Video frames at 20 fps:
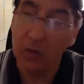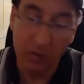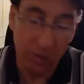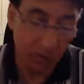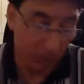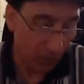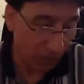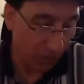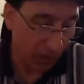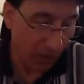
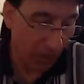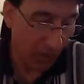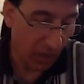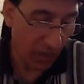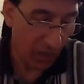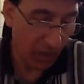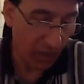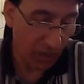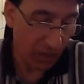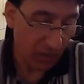
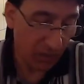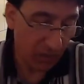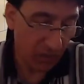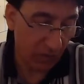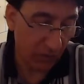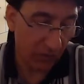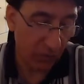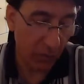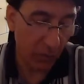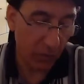Monday. It's
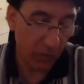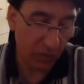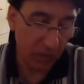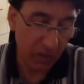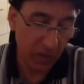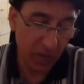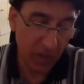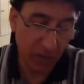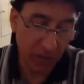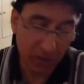
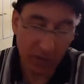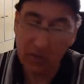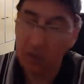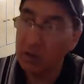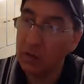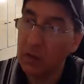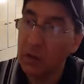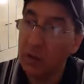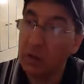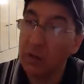410.
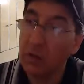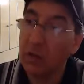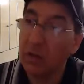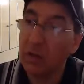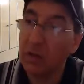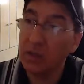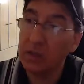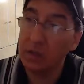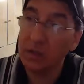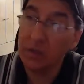Uh,
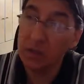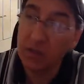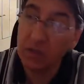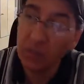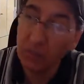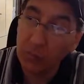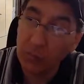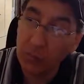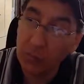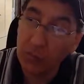that's it is here
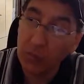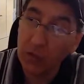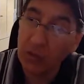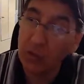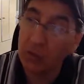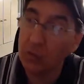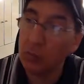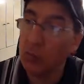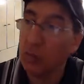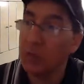410
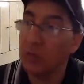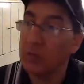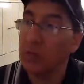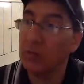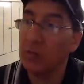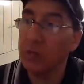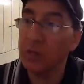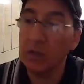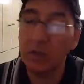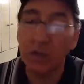
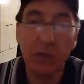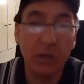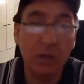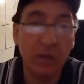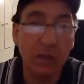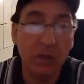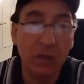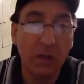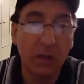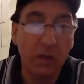2017.
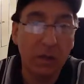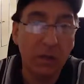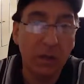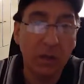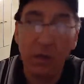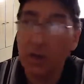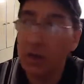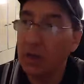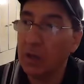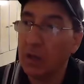
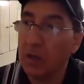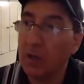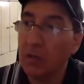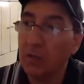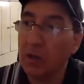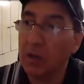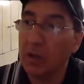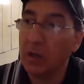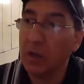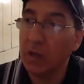And
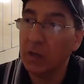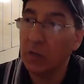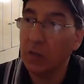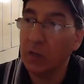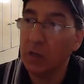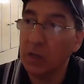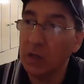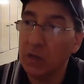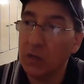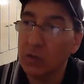right now on
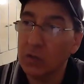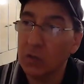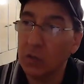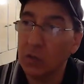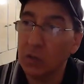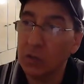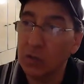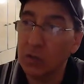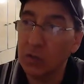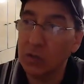the East
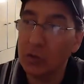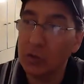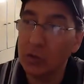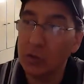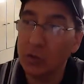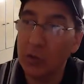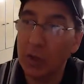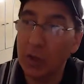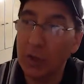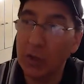Coast, it's
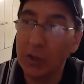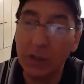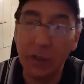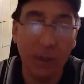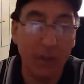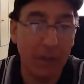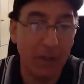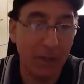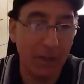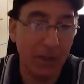
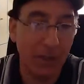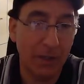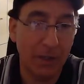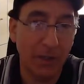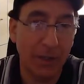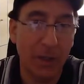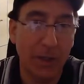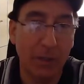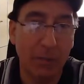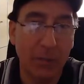219
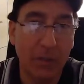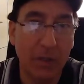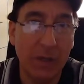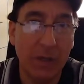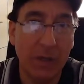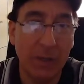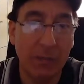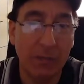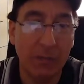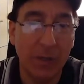
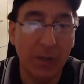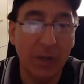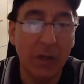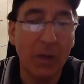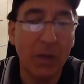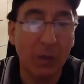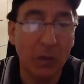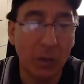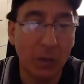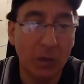p.m.
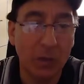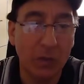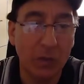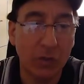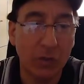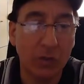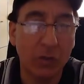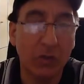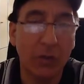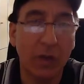Talk to you
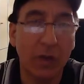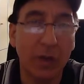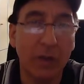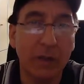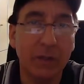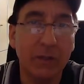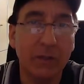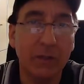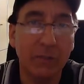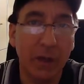soon,
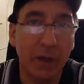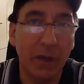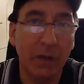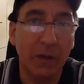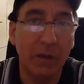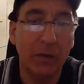guys. Bye.